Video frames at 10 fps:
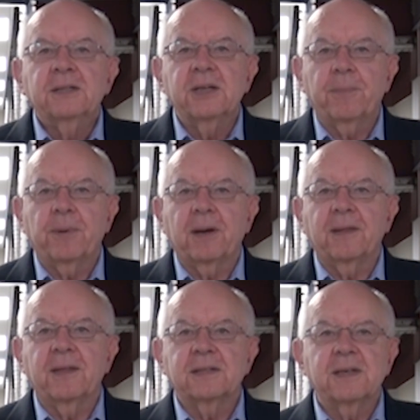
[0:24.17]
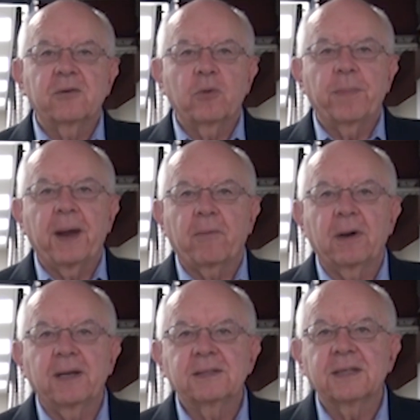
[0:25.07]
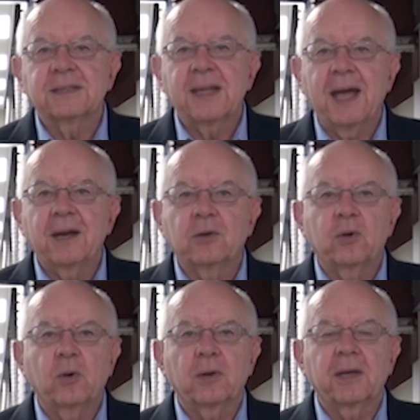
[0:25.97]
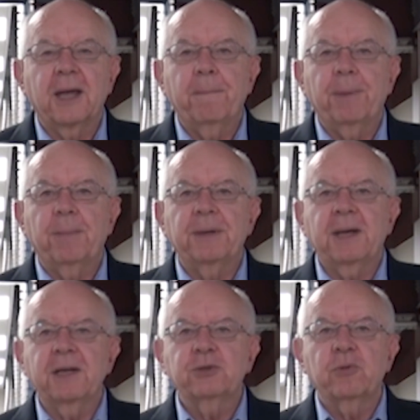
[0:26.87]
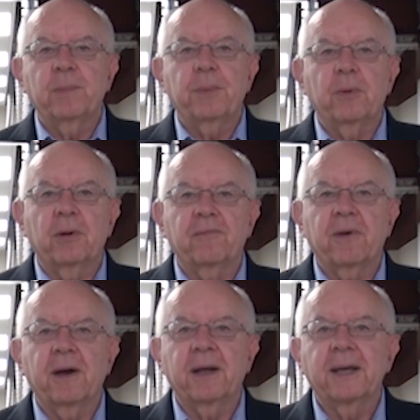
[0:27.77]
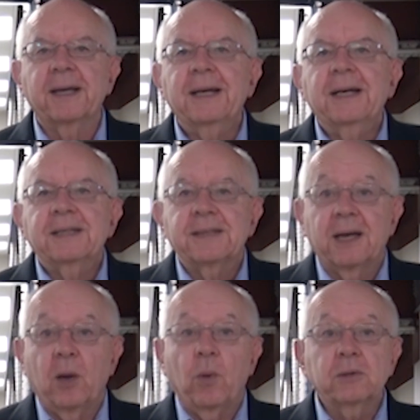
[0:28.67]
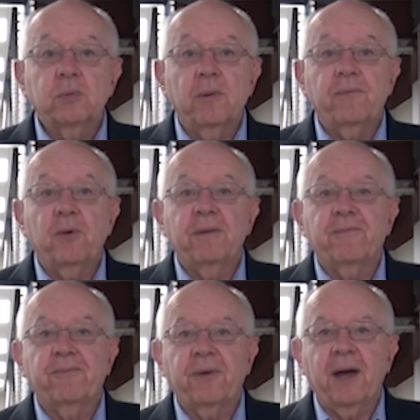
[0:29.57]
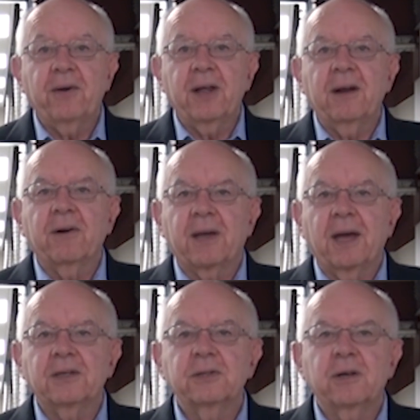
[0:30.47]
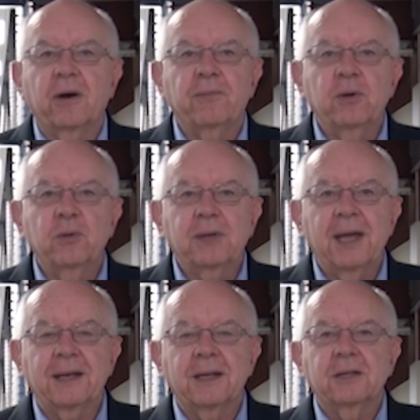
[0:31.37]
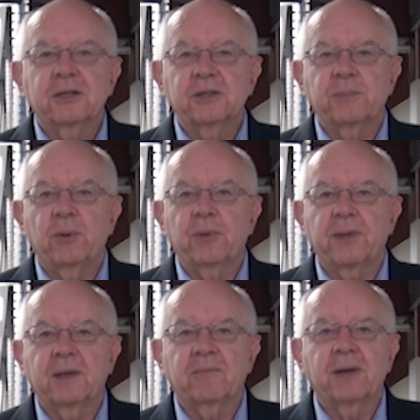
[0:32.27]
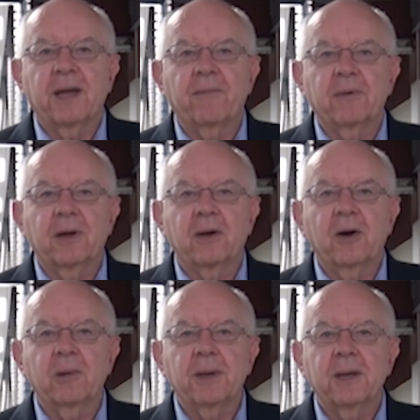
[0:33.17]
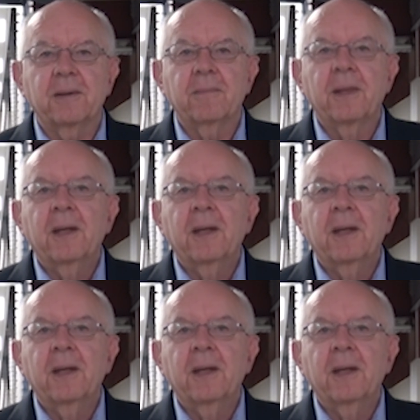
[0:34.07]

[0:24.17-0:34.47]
Separately, their central bank released a standard quarterly implementation report on Friday, saying it wants to avoid flood irrigation of new debt to support their recovering economy.